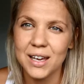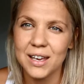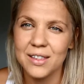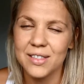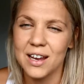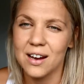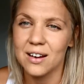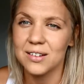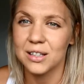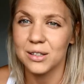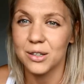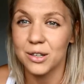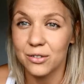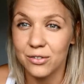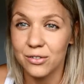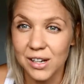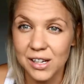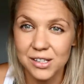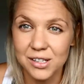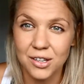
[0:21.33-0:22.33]
There's a lot
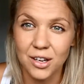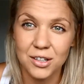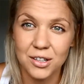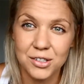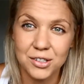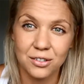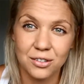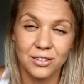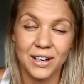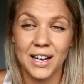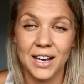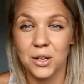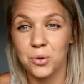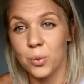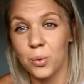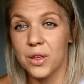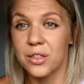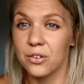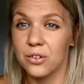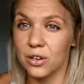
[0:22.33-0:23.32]
of research around
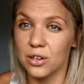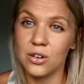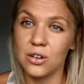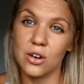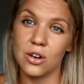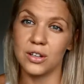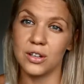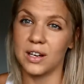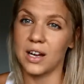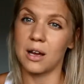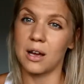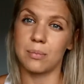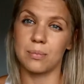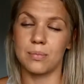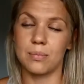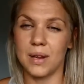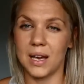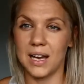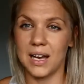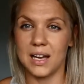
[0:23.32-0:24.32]
whether or not
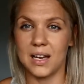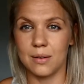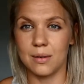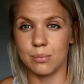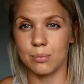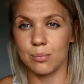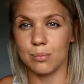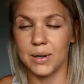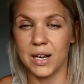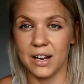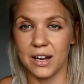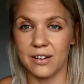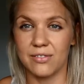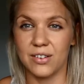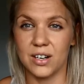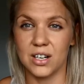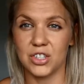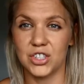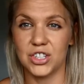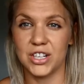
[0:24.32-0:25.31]
gut
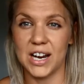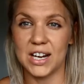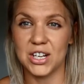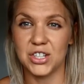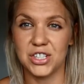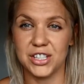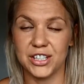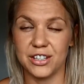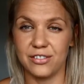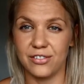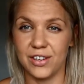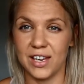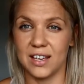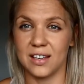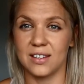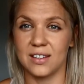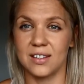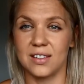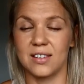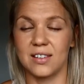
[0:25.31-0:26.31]
function actually
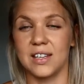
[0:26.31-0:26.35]
affects